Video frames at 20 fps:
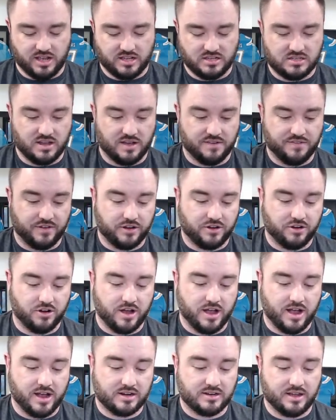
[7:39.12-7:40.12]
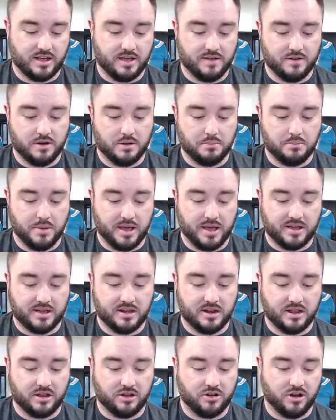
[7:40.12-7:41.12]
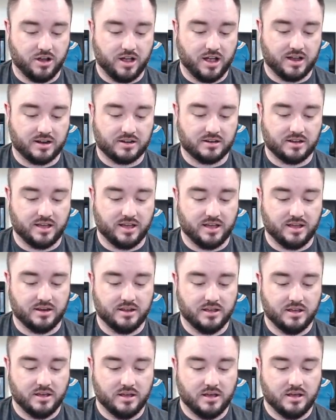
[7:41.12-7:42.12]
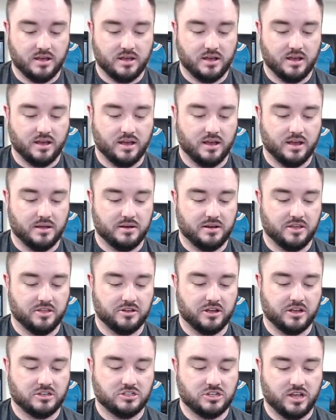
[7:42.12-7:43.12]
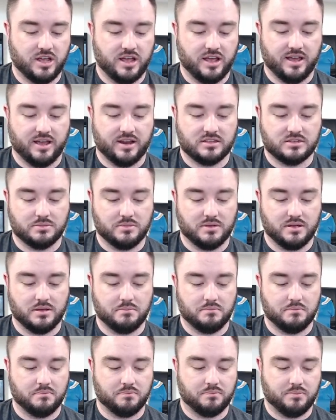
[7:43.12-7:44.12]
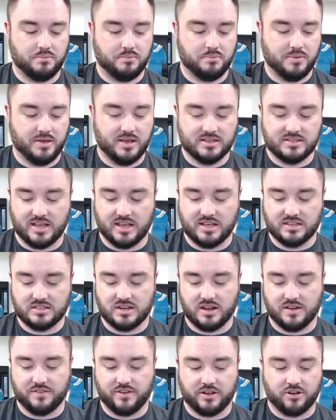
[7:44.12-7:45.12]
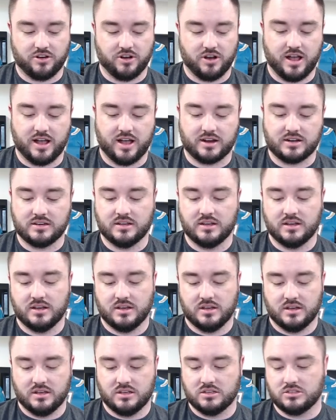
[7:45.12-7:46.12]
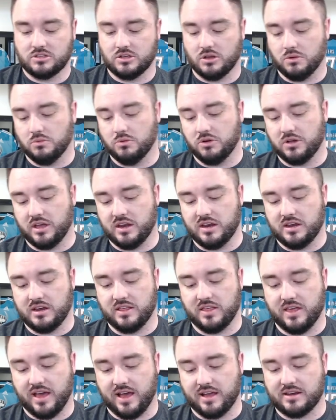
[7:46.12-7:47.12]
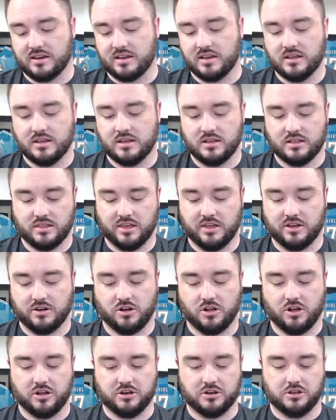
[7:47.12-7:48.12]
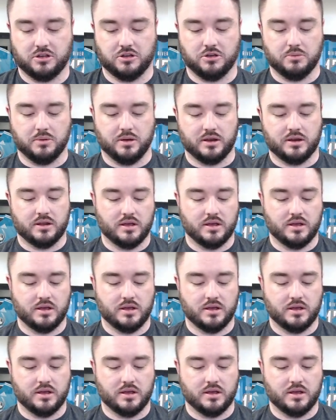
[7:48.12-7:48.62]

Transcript: stuff I cracked. I had a Beckett I cracked. I had uh, another HGA. I had some PSA stuff I cracked. So we'll get into that later on too. But